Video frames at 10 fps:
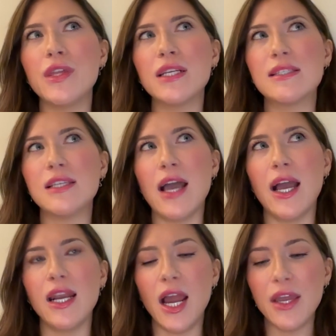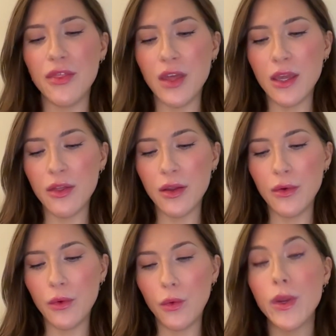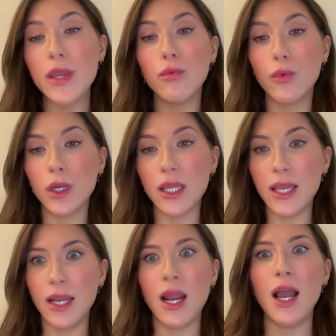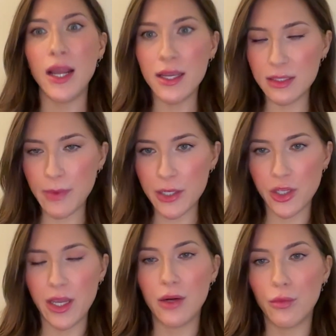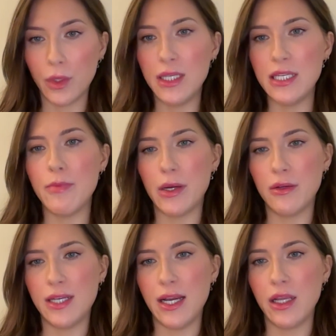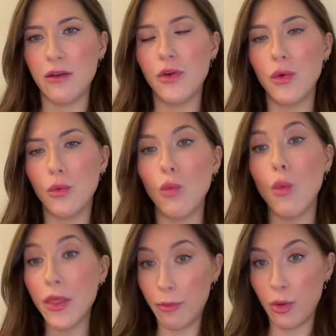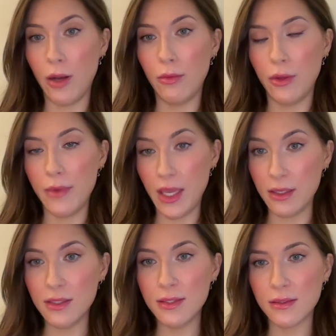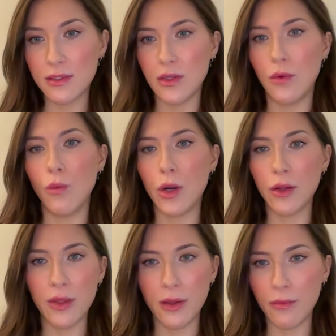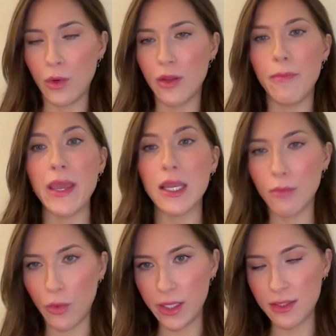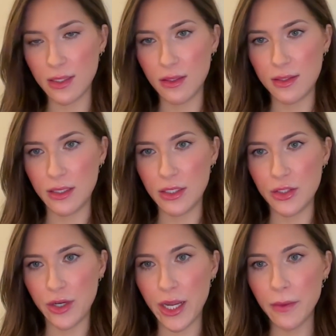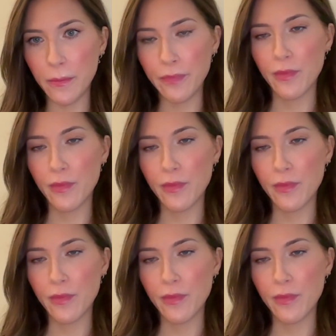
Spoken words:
things to that. I think that we really, and I especially had a really deep understanding of what the problem is. So, what are the pain points in this industry?